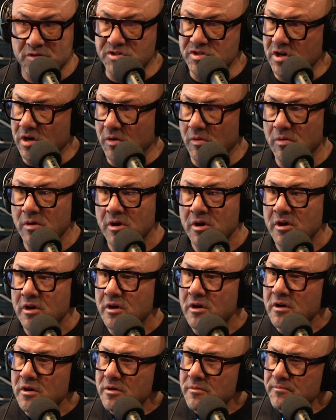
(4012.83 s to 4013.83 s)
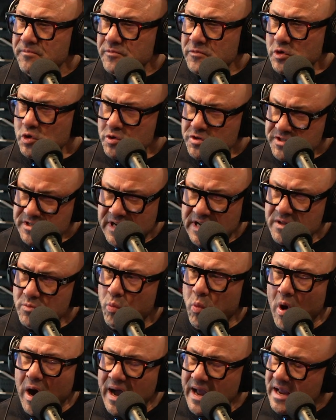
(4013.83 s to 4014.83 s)
So you
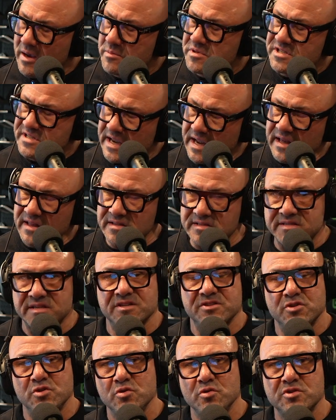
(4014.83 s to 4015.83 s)
said, why I'm saying is this.